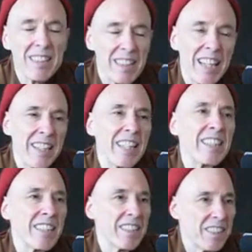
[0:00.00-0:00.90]
they
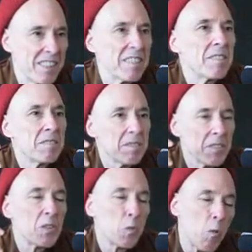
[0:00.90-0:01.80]
needed
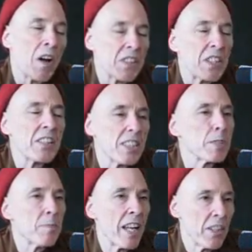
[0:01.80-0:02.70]
or wanted to
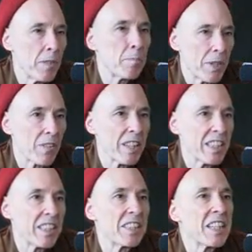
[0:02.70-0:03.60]
spend a
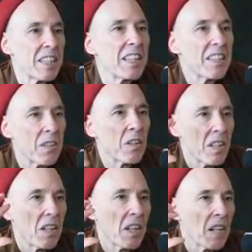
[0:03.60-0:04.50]
period.
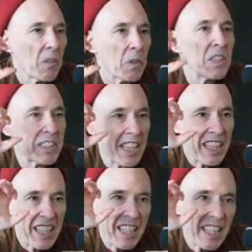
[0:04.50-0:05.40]
You
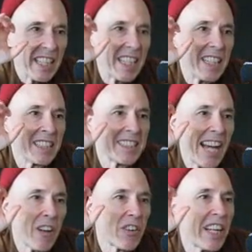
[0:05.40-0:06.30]
see, in
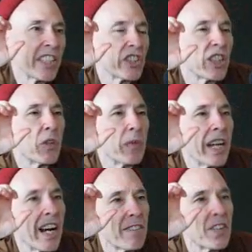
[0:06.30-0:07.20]
South Asia, we
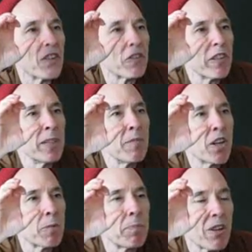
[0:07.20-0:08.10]
have a
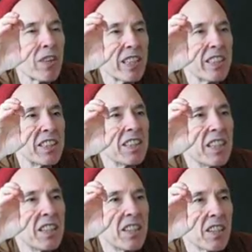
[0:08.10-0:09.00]
3-month period
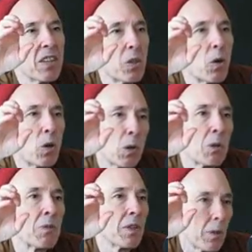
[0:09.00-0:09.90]

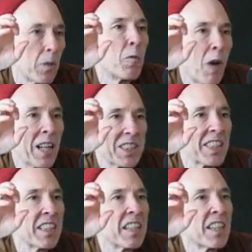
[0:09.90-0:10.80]
called the
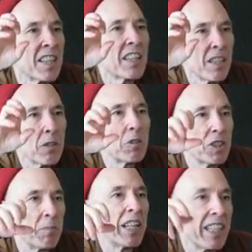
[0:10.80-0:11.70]
Vasa,
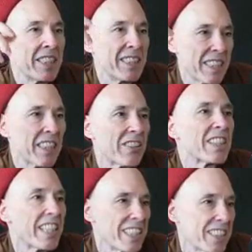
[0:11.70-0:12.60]
which means
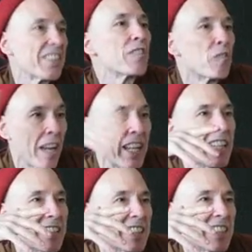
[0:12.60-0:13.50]
literally it's the
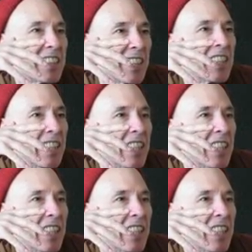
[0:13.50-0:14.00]
rainy season.